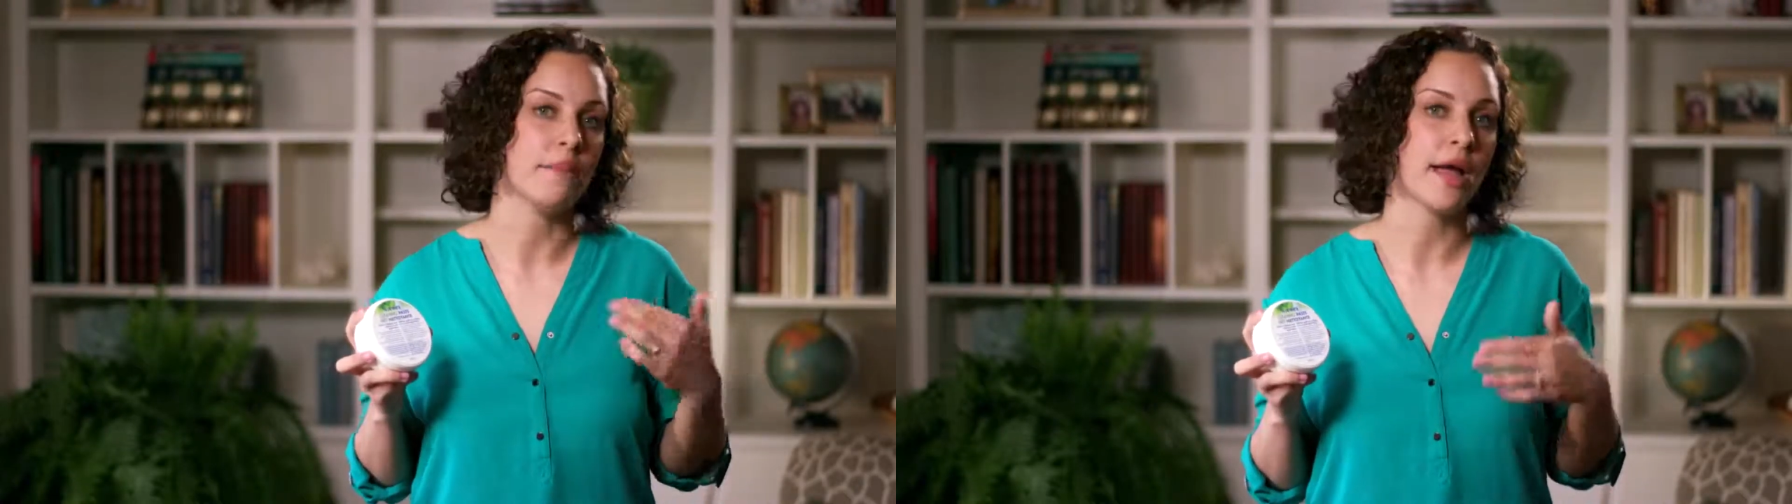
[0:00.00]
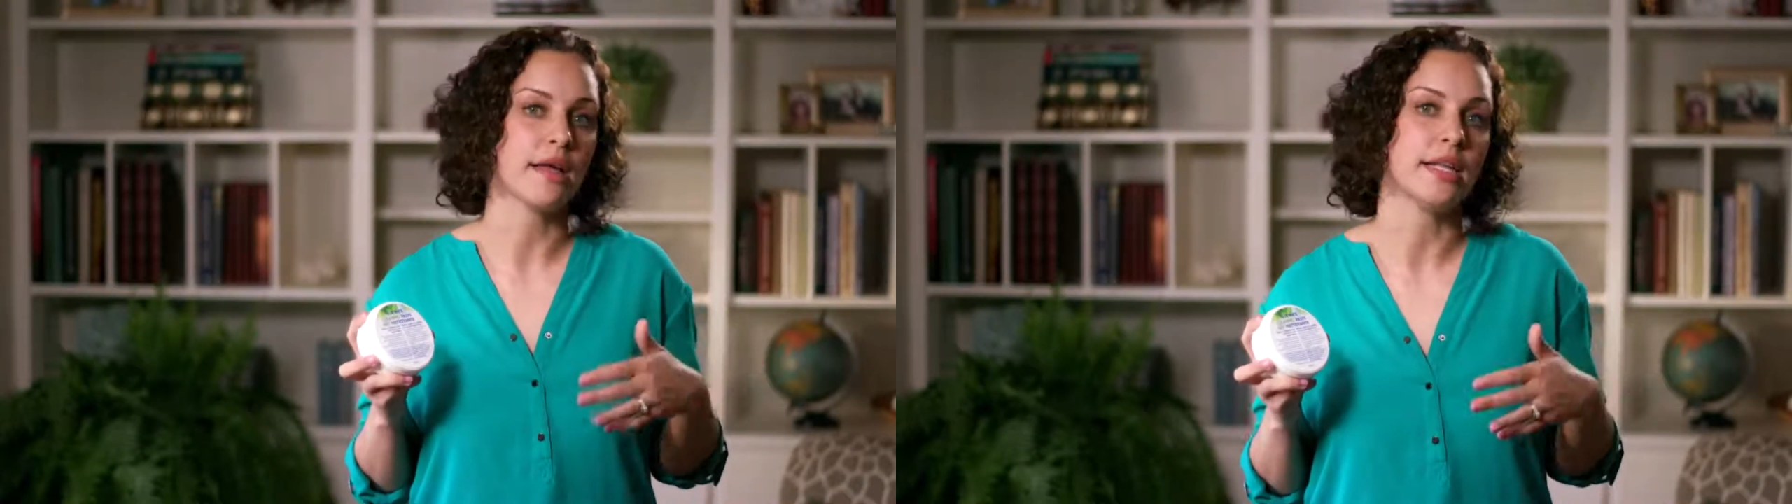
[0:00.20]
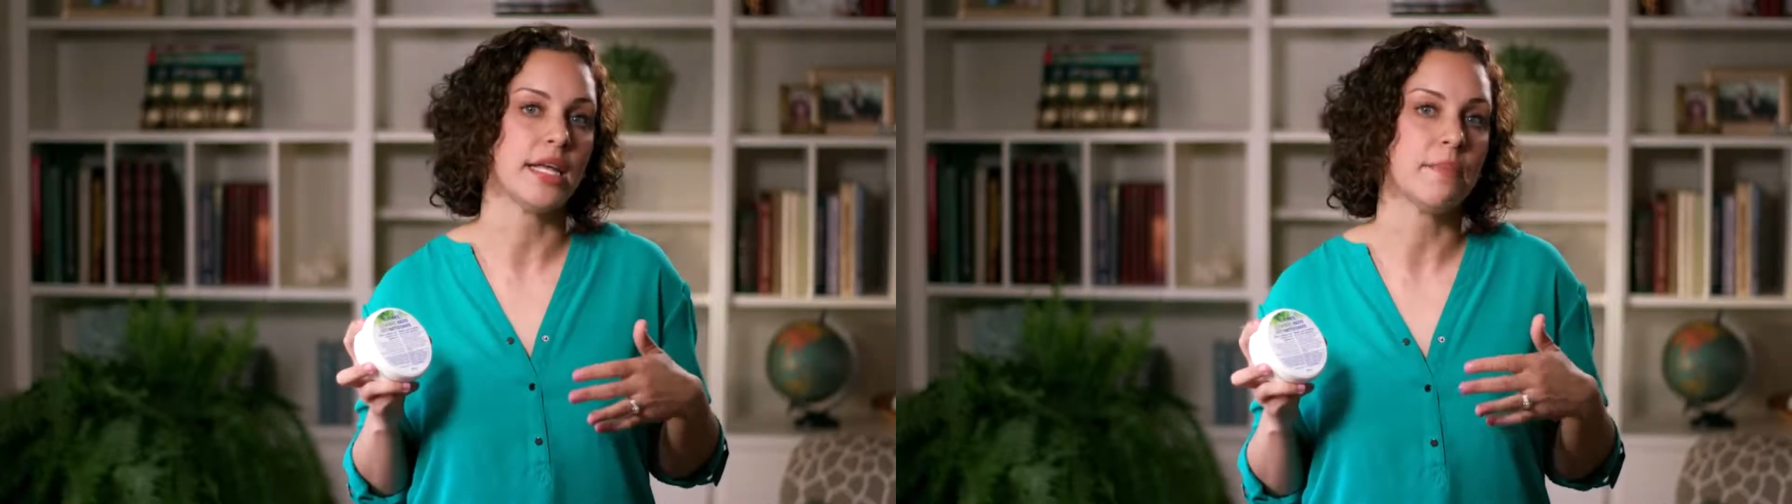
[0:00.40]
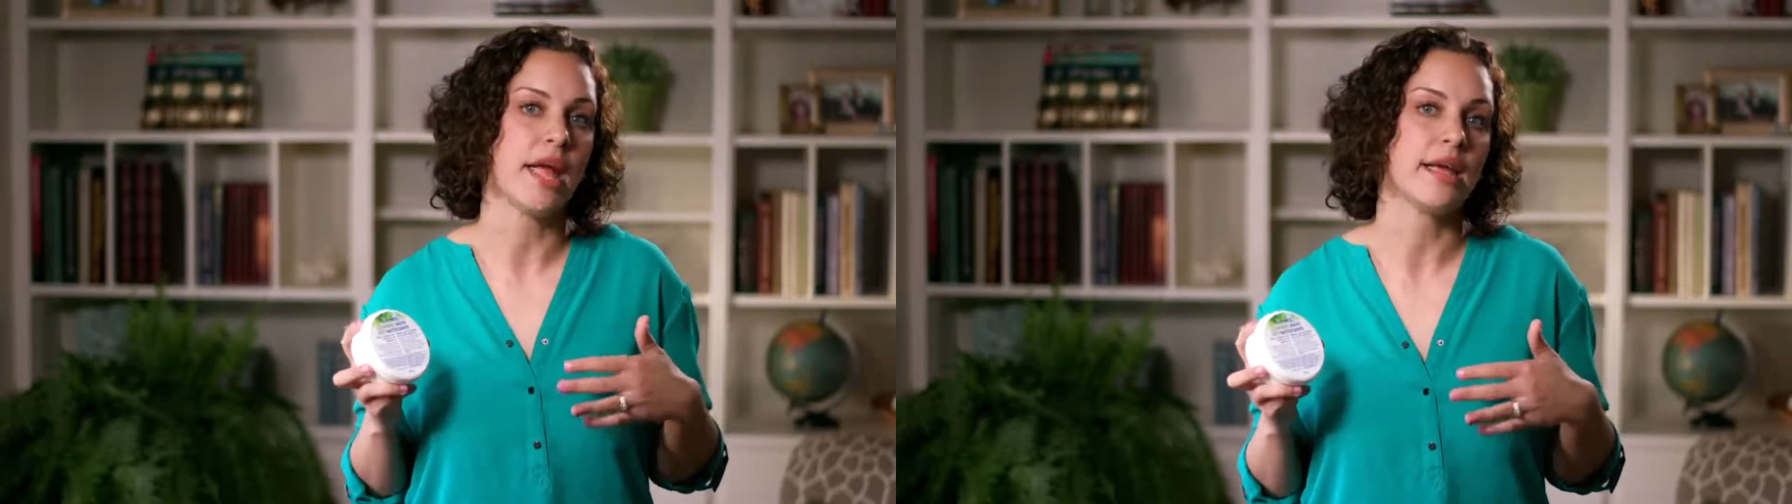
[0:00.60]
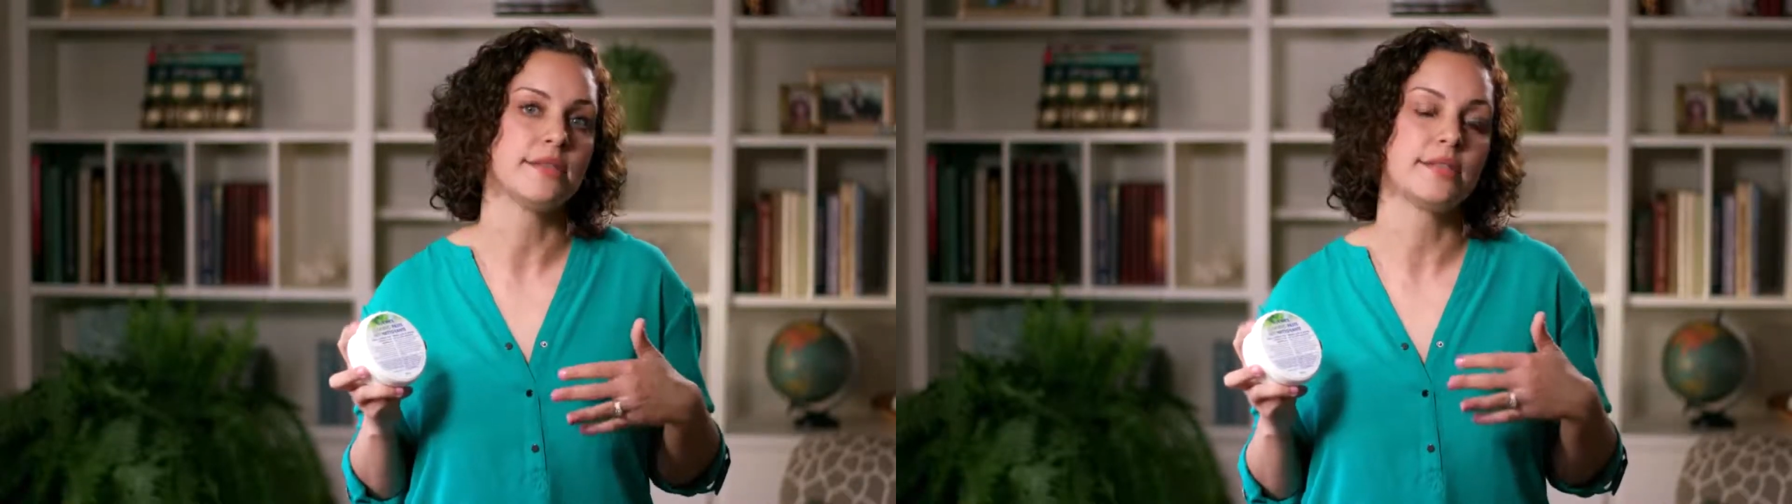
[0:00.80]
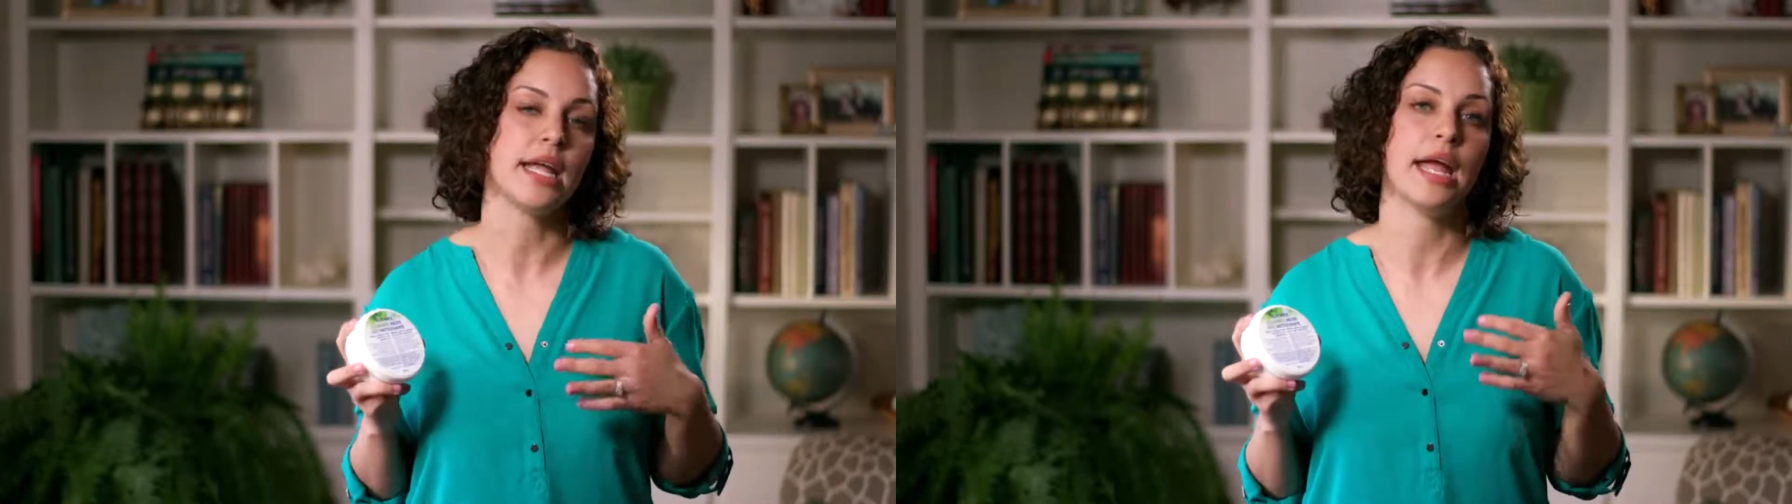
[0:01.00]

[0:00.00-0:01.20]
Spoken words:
and my cleaning paste,